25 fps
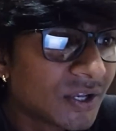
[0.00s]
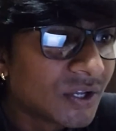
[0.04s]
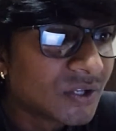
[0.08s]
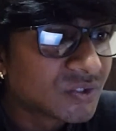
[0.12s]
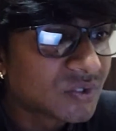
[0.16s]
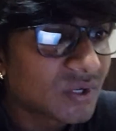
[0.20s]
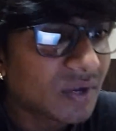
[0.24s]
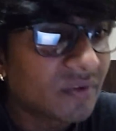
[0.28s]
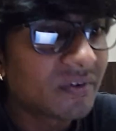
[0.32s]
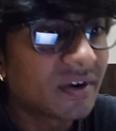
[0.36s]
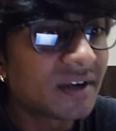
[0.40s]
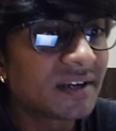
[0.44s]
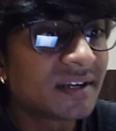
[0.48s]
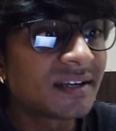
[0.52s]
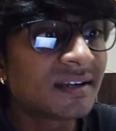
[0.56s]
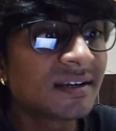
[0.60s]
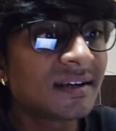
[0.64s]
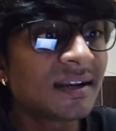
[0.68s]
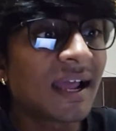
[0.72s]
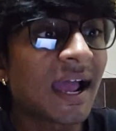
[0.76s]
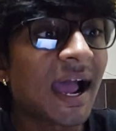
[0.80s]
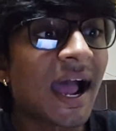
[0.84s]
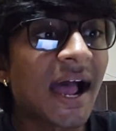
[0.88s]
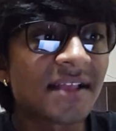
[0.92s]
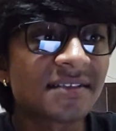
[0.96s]
So I've
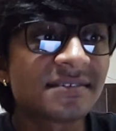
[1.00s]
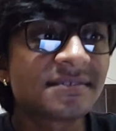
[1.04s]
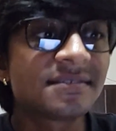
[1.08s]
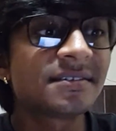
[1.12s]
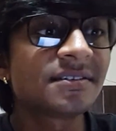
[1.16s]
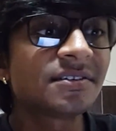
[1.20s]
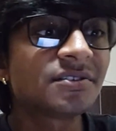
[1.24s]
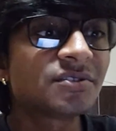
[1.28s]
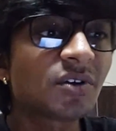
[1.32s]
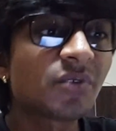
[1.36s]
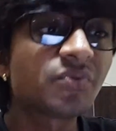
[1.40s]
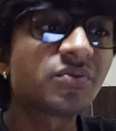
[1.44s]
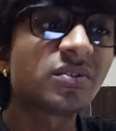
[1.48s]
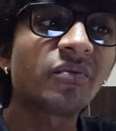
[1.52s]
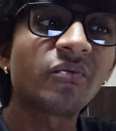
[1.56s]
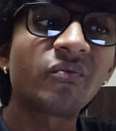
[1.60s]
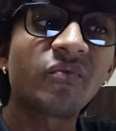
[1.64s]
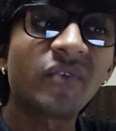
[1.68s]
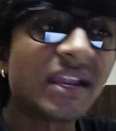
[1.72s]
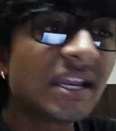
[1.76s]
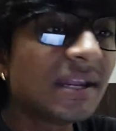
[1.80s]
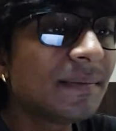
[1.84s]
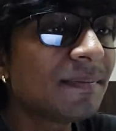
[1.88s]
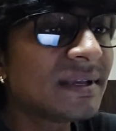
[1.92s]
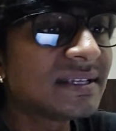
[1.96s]
written answers of some
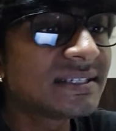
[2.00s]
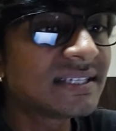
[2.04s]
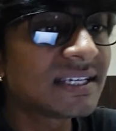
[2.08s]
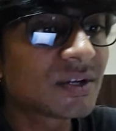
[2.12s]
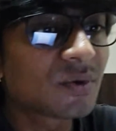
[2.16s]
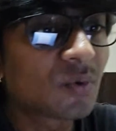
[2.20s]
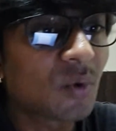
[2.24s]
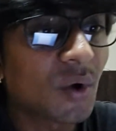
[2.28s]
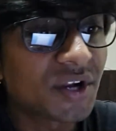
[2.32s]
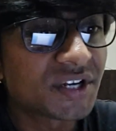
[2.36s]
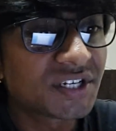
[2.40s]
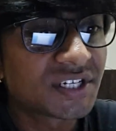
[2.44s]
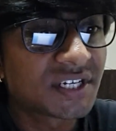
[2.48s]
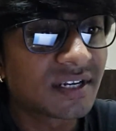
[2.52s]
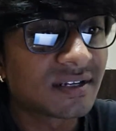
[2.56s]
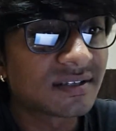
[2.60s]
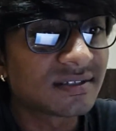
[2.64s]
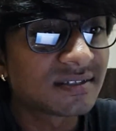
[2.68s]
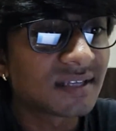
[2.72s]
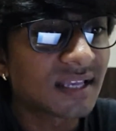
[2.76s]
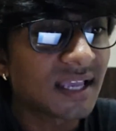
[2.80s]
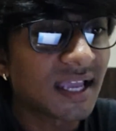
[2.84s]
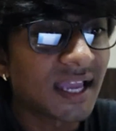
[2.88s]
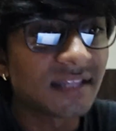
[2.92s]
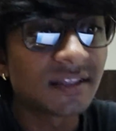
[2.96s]
very basic
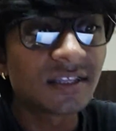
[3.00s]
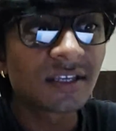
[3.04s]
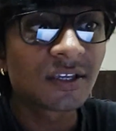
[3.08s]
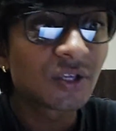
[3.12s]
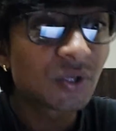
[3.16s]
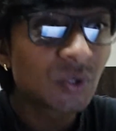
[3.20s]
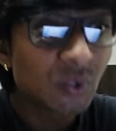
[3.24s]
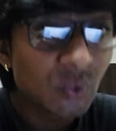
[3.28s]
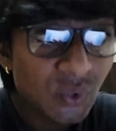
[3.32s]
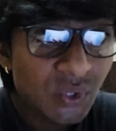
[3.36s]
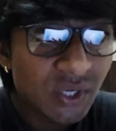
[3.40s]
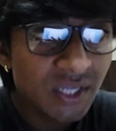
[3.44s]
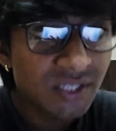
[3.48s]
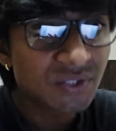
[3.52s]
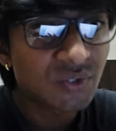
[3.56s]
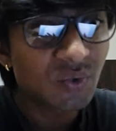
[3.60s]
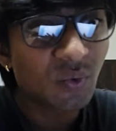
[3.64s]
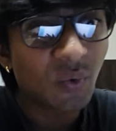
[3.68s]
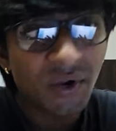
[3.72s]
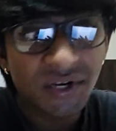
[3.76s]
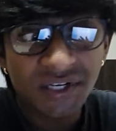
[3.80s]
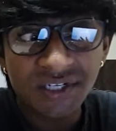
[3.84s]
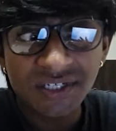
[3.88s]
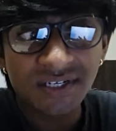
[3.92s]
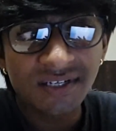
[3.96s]
questions and the curious
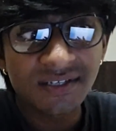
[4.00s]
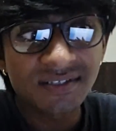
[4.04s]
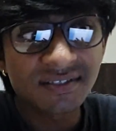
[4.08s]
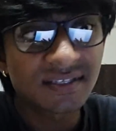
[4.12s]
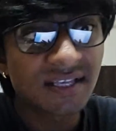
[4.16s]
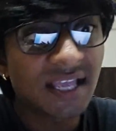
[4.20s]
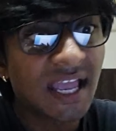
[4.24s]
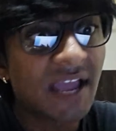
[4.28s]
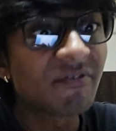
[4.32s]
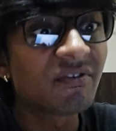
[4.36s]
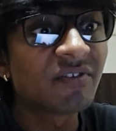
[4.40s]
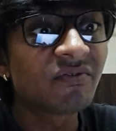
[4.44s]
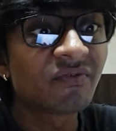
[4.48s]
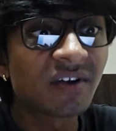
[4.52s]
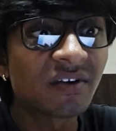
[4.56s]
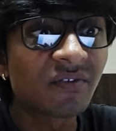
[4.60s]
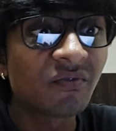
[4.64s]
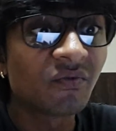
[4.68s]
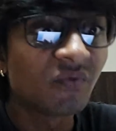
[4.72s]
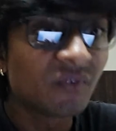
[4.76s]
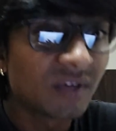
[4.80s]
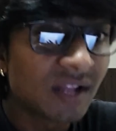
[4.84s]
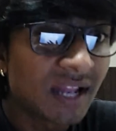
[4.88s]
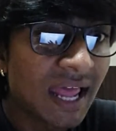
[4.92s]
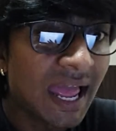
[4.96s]
questions
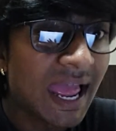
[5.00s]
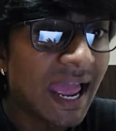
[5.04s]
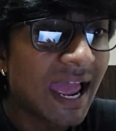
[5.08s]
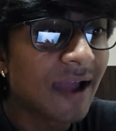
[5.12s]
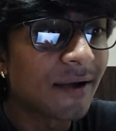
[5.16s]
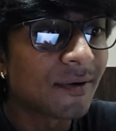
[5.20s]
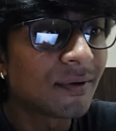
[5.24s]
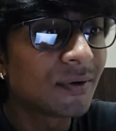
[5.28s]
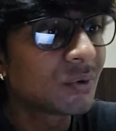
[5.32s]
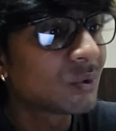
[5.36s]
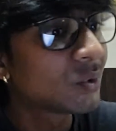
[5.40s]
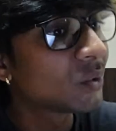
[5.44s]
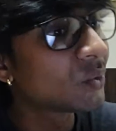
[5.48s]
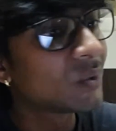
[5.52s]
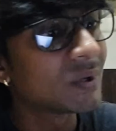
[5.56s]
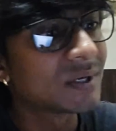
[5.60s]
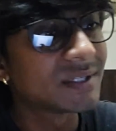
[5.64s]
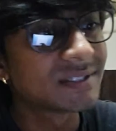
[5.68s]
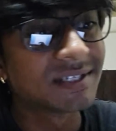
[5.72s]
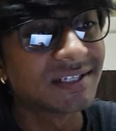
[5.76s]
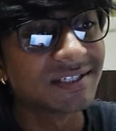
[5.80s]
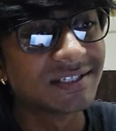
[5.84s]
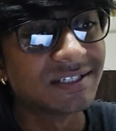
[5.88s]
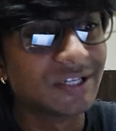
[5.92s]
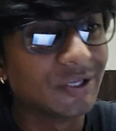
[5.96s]
everyone will have towards
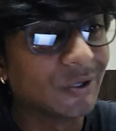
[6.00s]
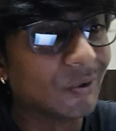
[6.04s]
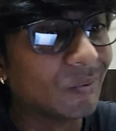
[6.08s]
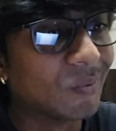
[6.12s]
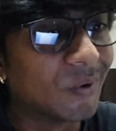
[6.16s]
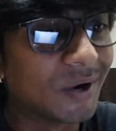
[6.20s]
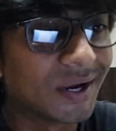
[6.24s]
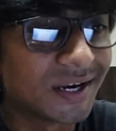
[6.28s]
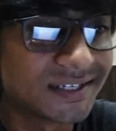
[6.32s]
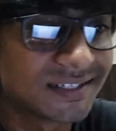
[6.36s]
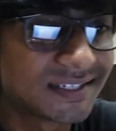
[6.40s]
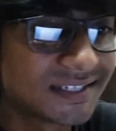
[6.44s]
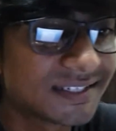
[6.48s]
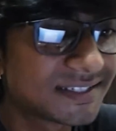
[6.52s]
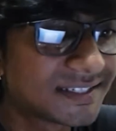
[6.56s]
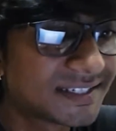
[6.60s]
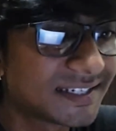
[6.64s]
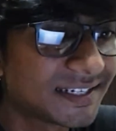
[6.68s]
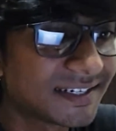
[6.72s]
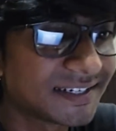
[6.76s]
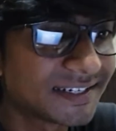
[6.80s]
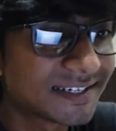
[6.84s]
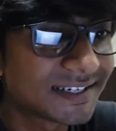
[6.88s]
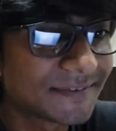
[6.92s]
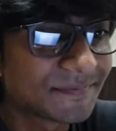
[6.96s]
this newborn
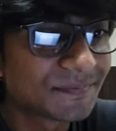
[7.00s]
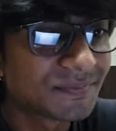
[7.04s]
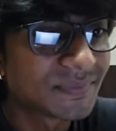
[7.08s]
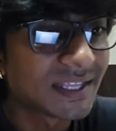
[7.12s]
assistant.